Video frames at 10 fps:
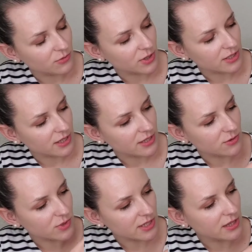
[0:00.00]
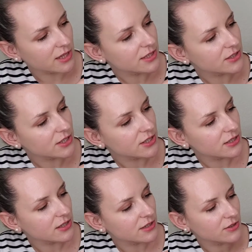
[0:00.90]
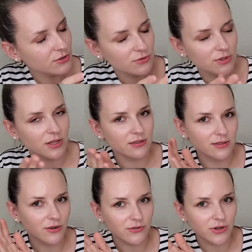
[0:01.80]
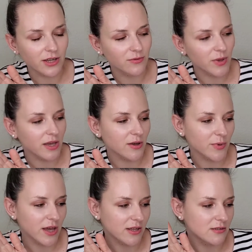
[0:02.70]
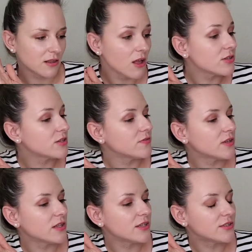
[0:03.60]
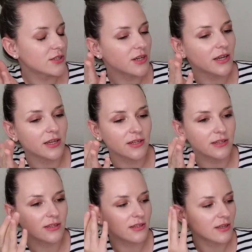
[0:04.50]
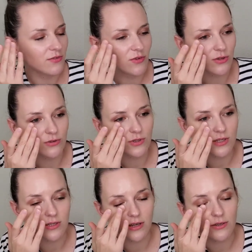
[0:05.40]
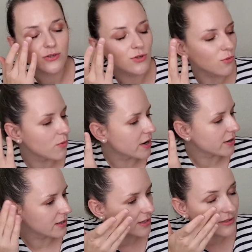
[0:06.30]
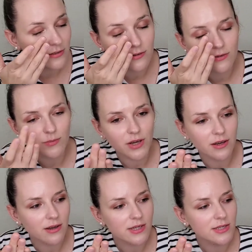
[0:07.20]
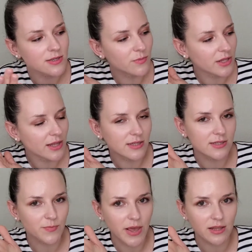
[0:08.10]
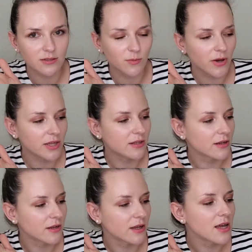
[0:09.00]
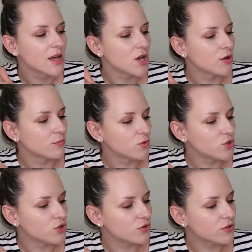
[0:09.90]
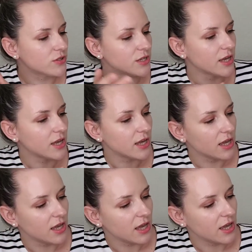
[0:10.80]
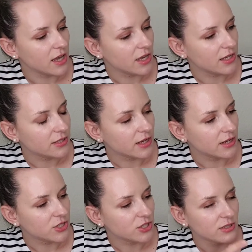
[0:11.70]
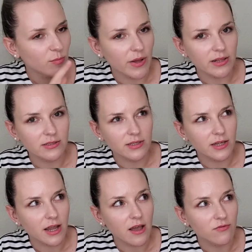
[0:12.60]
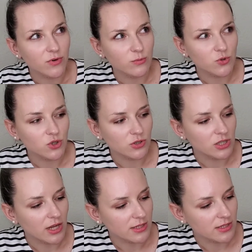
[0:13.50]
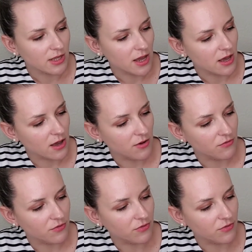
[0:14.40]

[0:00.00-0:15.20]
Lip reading: one that is with glitter, you know that Korean makeup has lots of glitter, and if you notice, I also wear glitter on my eyes, but that's palette by the Moonshot. And actually the palette that I have from Moonshot doesn't have